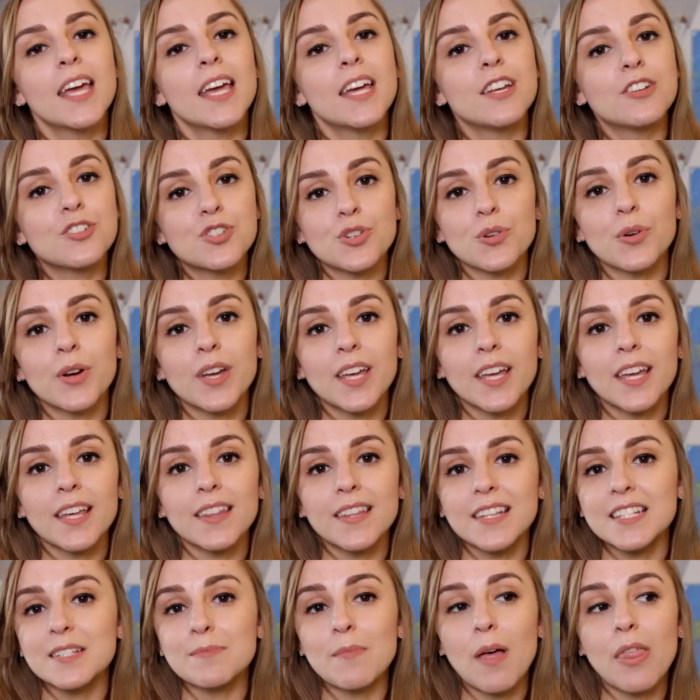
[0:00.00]
enjoying
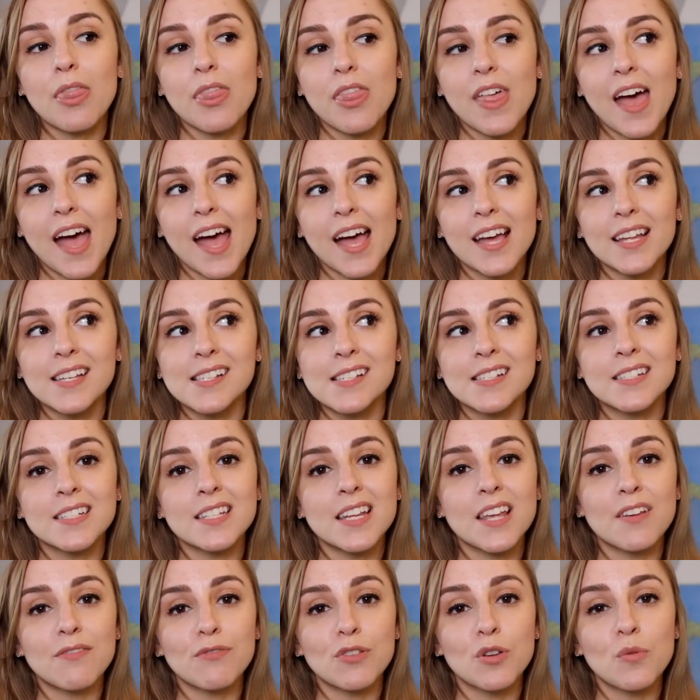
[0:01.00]
this month and
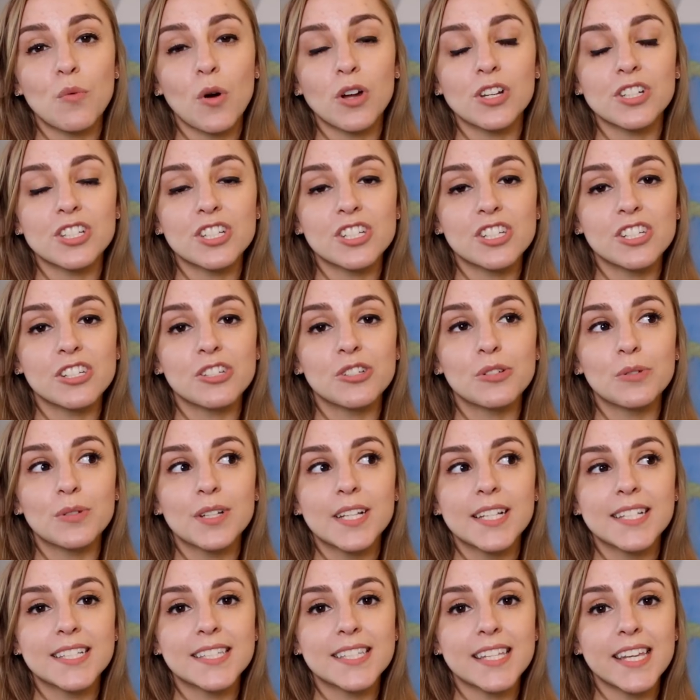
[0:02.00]
if you want to
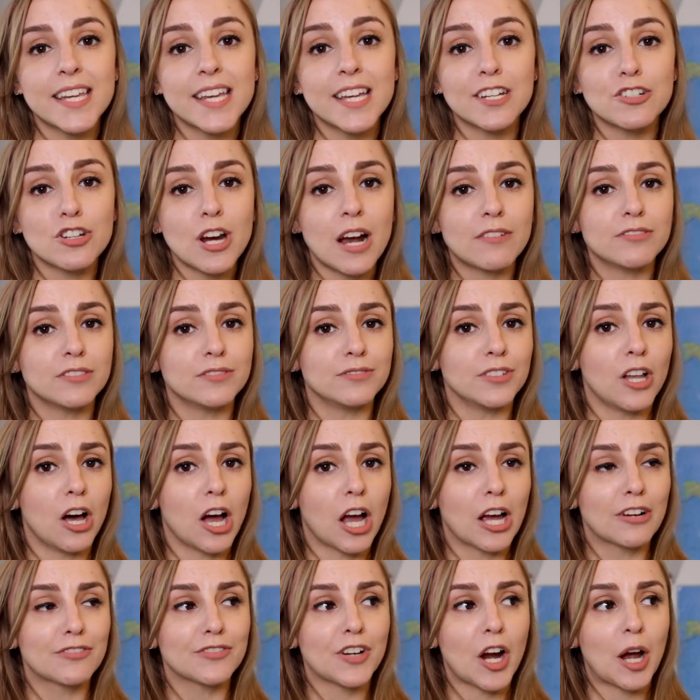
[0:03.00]
see a travel
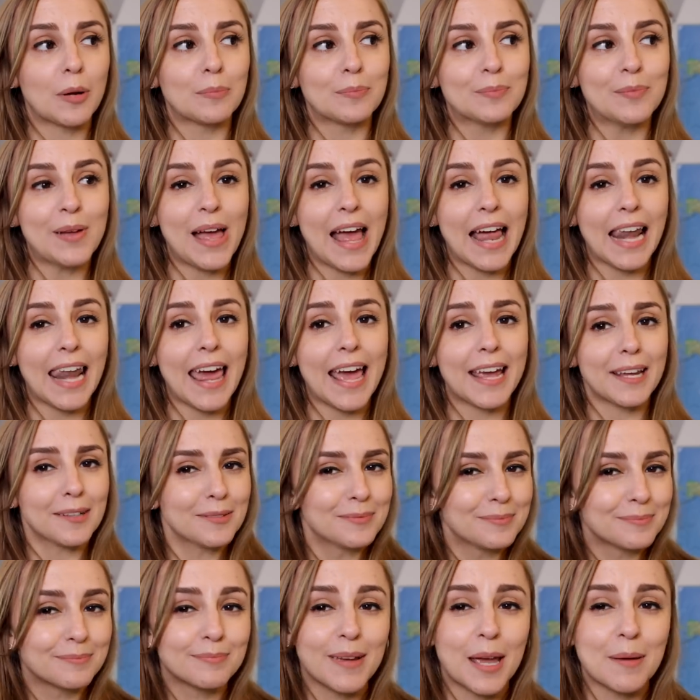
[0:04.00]
vlog from LA,
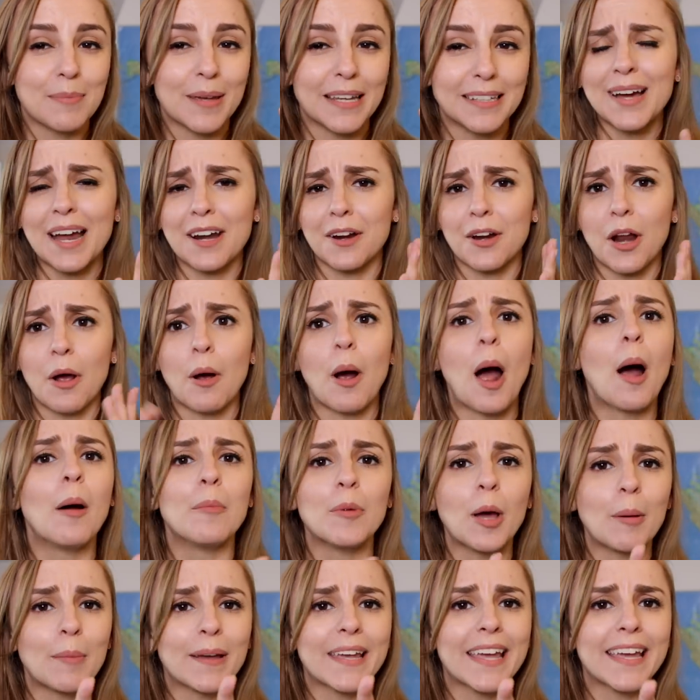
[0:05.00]
maybe. I don't know, I'm
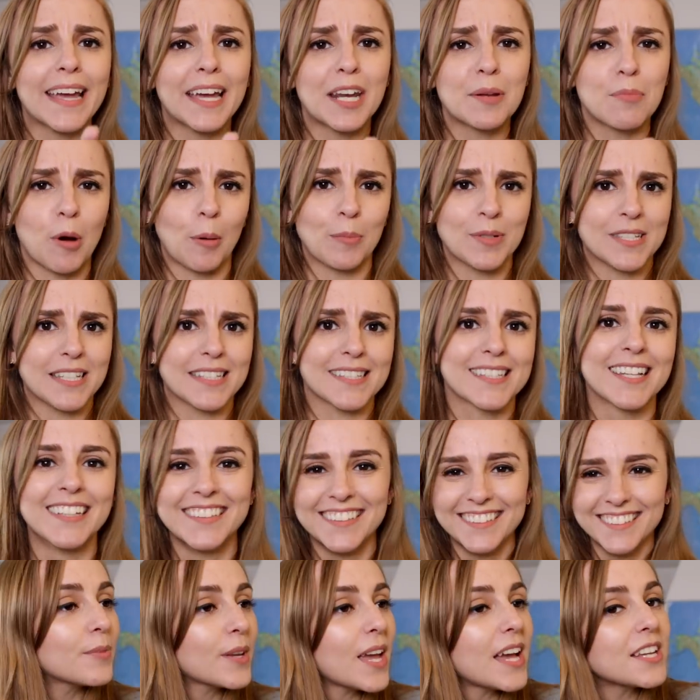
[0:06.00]
not making any promises.
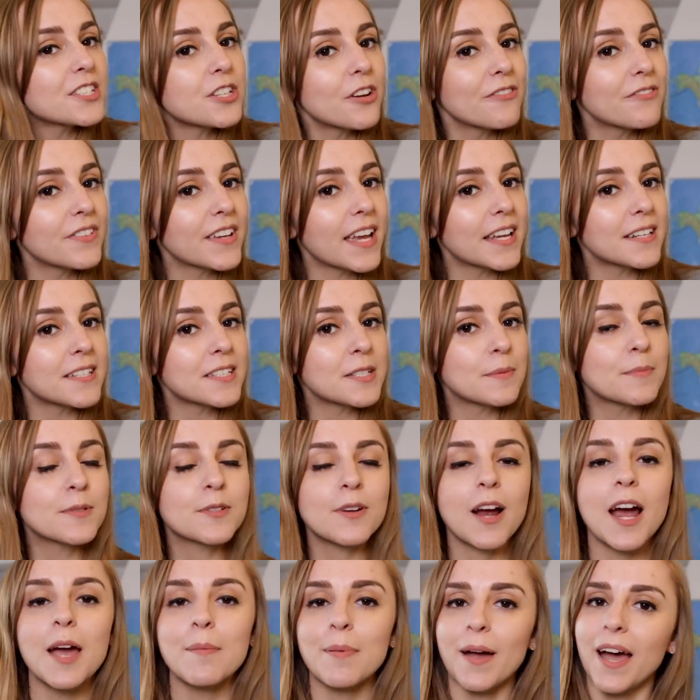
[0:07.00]
But yeah, don't forget to
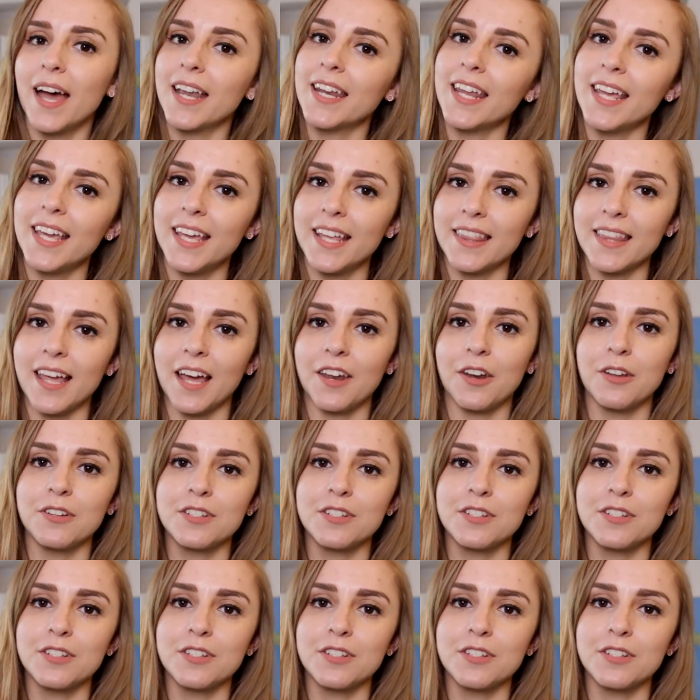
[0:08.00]
subscribe and hit that